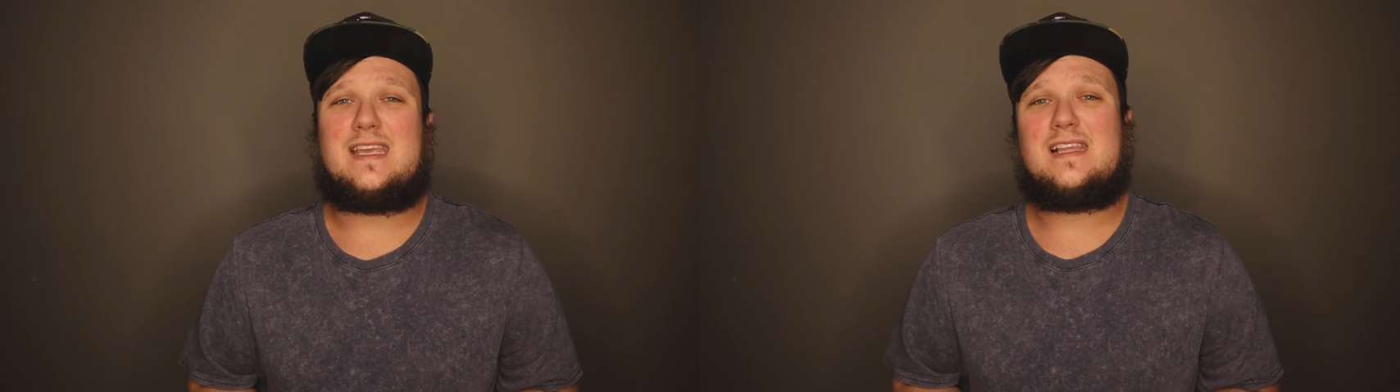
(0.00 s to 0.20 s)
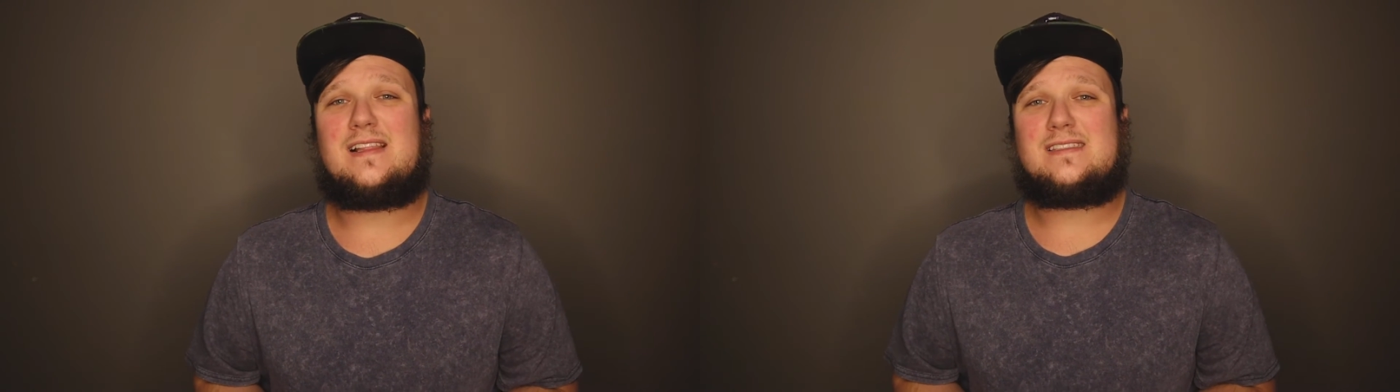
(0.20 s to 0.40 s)

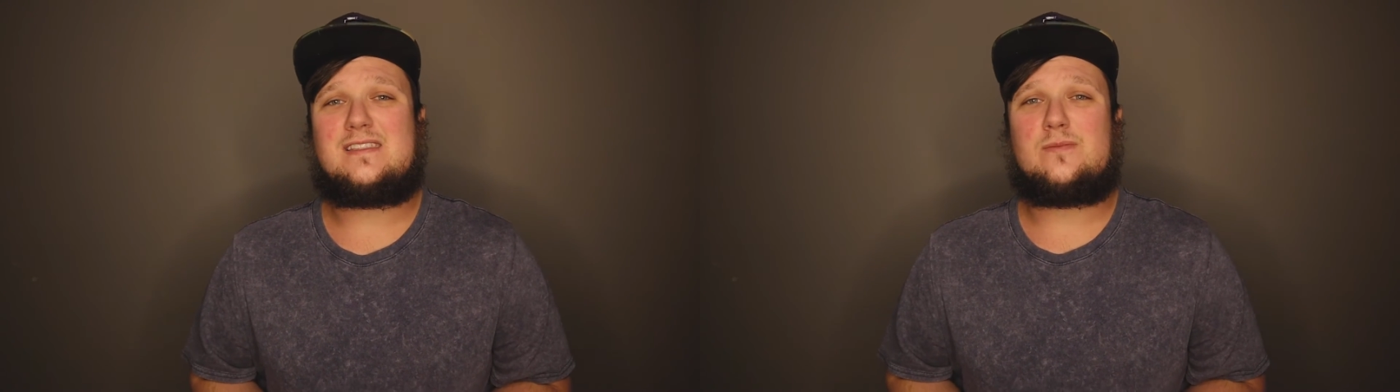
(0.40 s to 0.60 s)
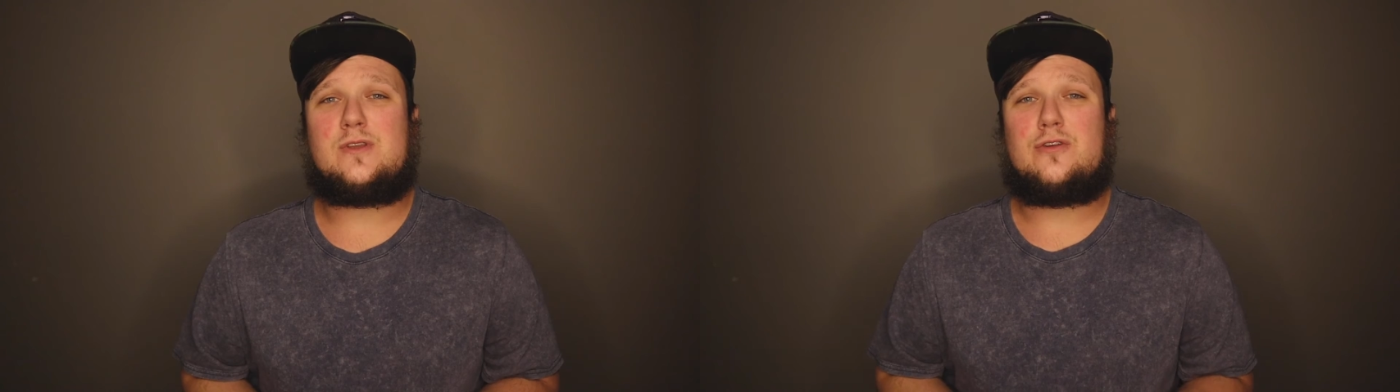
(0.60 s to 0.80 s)
and he
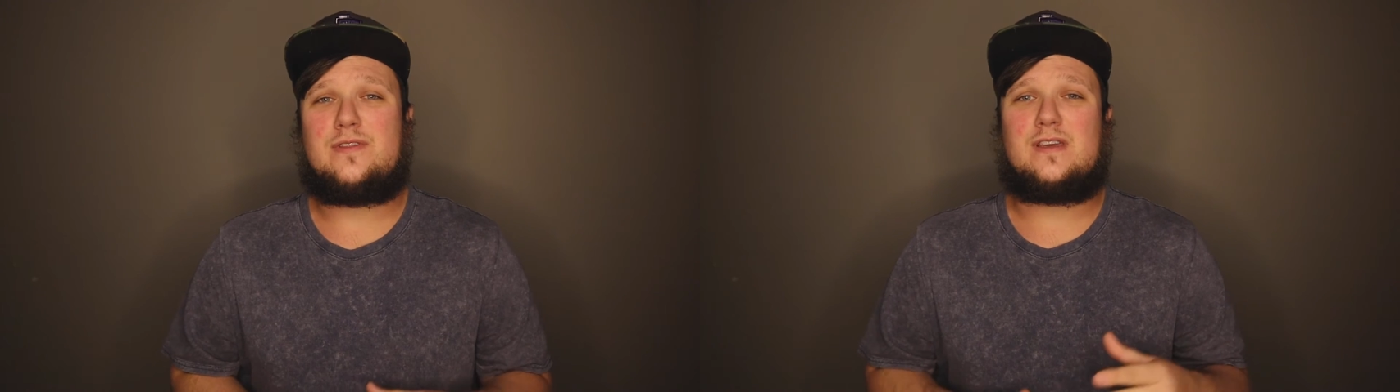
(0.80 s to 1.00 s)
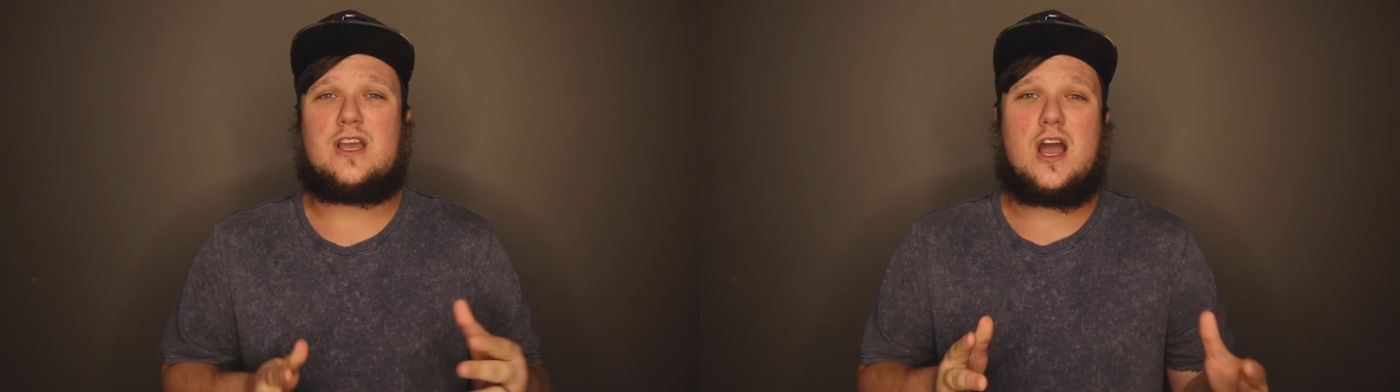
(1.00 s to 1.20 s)
lets them know
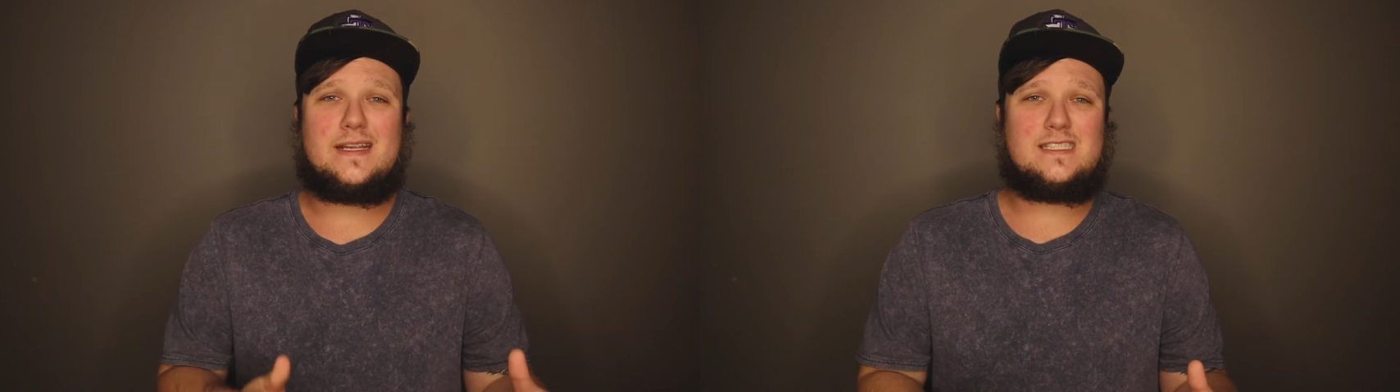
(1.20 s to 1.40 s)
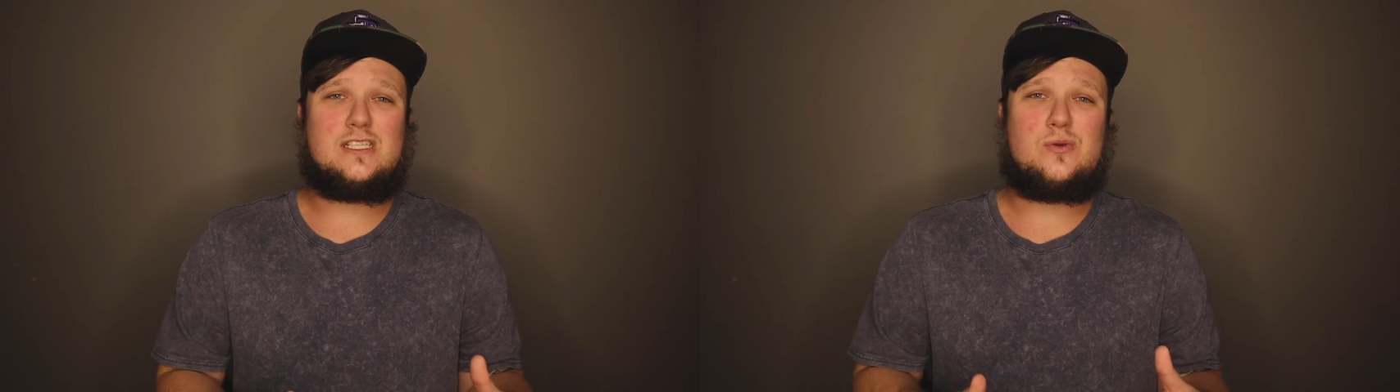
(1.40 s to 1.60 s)
that the
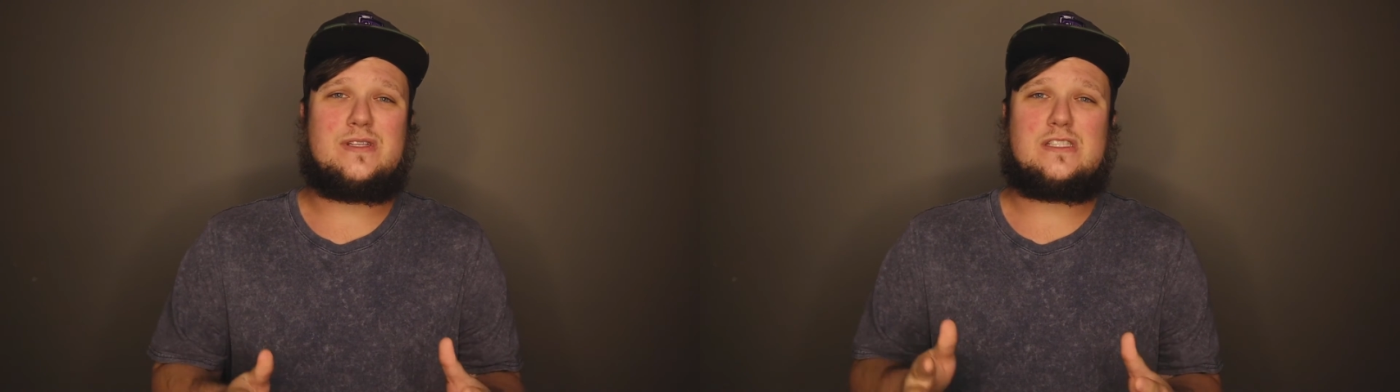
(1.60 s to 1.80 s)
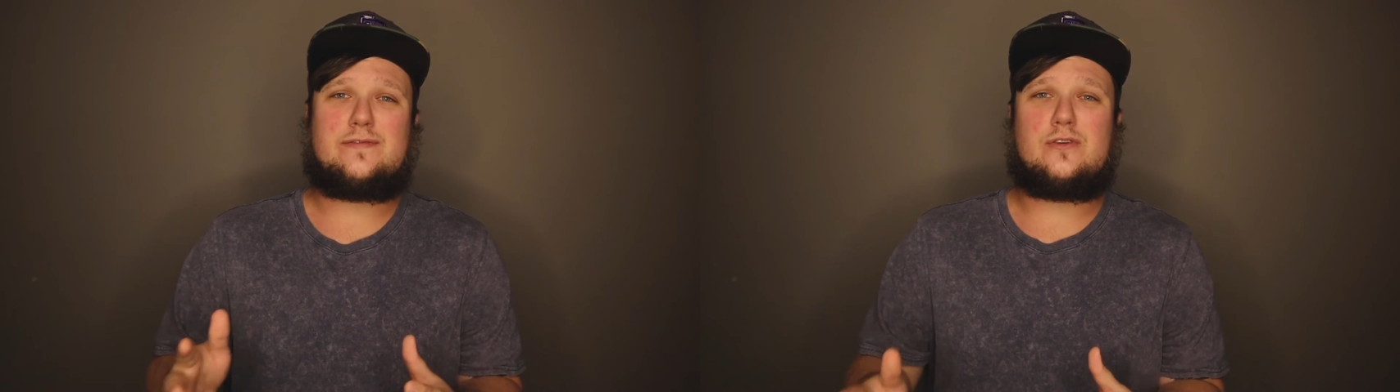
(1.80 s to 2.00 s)
consequence